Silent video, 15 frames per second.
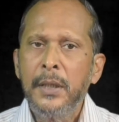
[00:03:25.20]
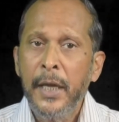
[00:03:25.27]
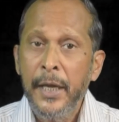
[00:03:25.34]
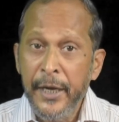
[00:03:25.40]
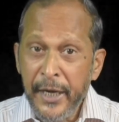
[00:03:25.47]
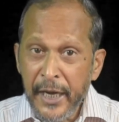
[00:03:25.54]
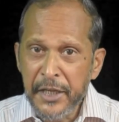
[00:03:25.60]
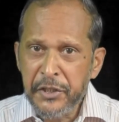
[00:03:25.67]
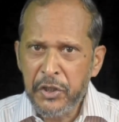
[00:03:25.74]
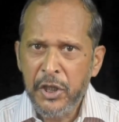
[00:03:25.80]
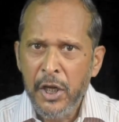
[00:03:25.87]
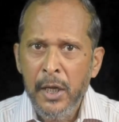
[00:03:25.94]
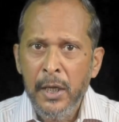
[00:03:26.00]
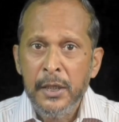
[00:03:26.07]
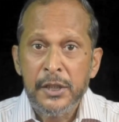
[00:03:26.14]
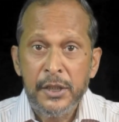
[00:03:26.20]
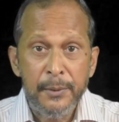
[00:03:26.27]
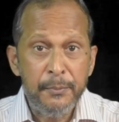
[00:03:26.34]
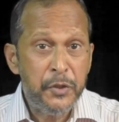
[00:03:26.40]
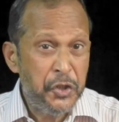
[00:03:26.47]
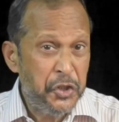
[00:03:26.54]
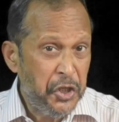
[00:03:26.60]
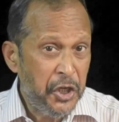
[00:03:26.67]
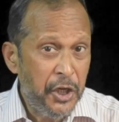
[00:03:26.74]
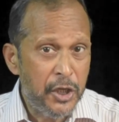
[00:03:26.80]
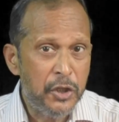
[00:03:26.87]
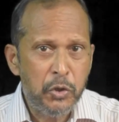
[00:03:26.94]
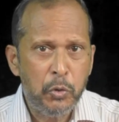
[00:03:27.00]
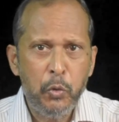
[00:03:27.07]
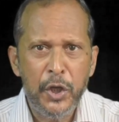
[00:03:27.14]
raised some
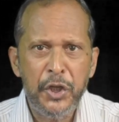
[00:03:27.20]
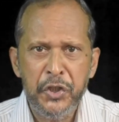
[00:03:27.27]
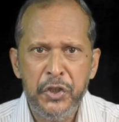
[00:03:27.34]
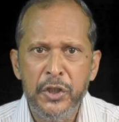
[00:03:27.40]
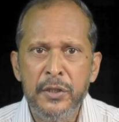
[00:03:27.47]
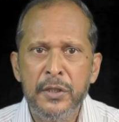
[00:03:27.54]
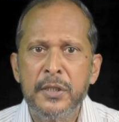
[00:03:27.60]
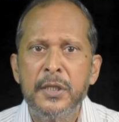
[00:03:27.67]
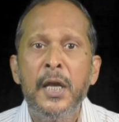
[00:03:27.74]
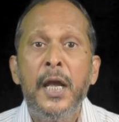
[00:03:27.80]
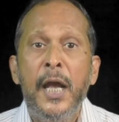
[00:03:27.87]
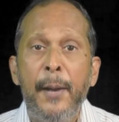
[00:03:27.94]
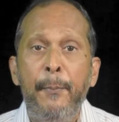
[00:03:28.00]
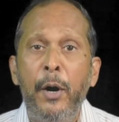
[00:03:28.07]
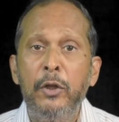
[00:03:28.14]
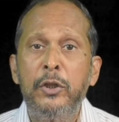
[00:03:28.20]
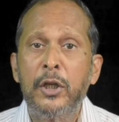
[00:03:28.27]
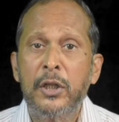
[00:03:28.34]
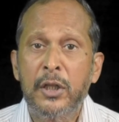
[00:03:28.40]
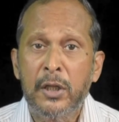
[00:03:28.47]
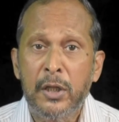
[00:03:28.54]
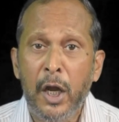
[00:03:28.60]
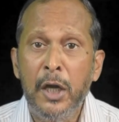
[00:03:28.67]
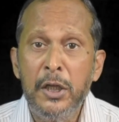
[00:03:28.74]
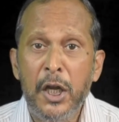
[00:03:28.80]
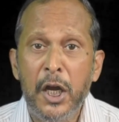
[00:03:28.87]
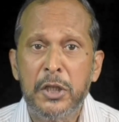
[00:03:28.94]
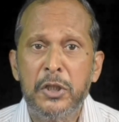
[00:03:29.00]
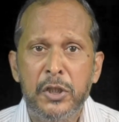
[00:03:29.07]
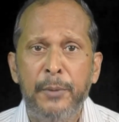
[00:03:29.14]
serious questions about the
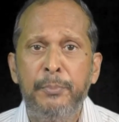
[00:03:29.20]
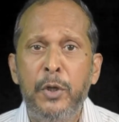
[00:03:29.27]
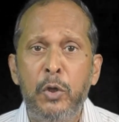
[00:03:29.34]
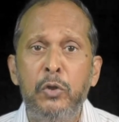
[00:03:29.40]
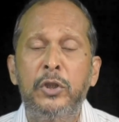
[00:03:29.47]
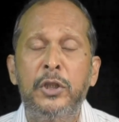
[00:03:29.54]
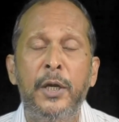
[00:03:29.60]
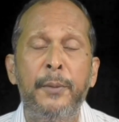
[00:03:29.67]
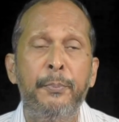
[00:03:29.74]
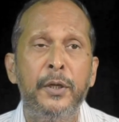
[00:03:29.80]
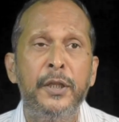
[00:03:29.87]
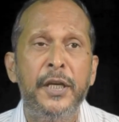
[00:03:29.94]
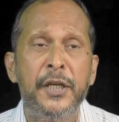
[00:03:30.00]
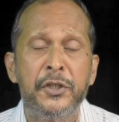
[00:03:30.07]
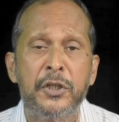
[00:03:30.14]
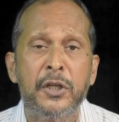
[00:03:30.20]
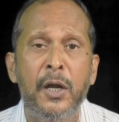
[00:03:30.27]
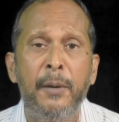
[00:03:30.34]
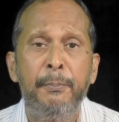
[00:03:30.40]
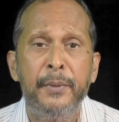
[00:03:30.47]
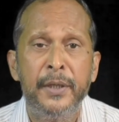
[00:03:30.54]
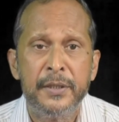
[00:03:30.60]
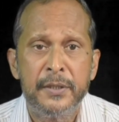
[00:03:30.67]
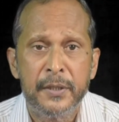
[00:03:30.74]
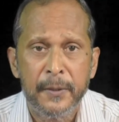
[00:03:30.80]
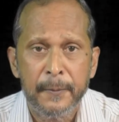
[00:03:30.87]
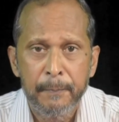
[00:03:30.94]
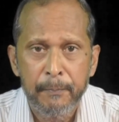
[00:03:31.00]
conduct of the Uttar Pradesh government.